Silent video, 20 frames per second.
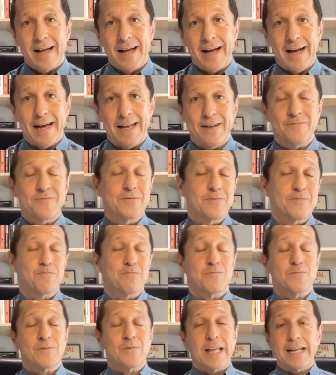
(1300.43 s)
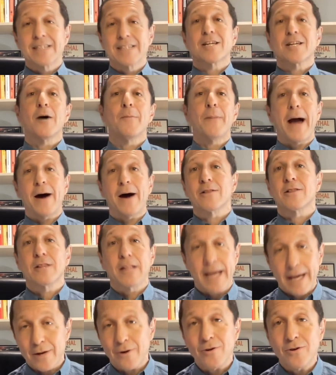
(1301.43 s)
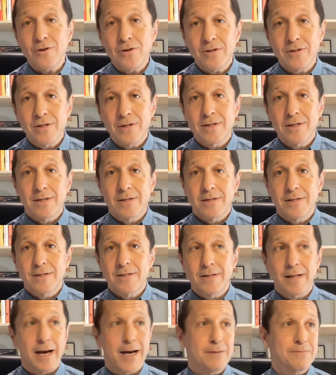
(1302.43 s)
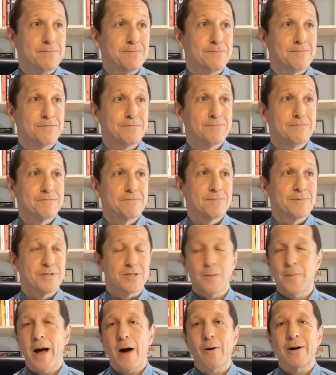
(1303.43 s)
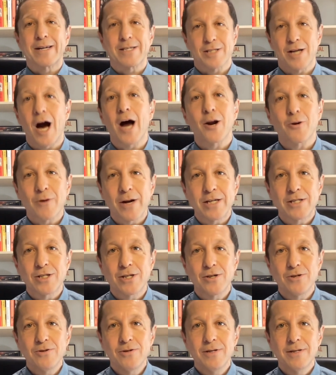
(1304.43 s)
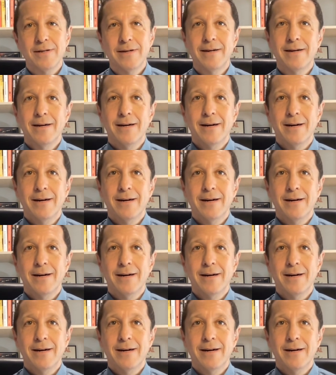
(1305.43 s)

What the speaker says: And if things come out later that somehow exonerate you,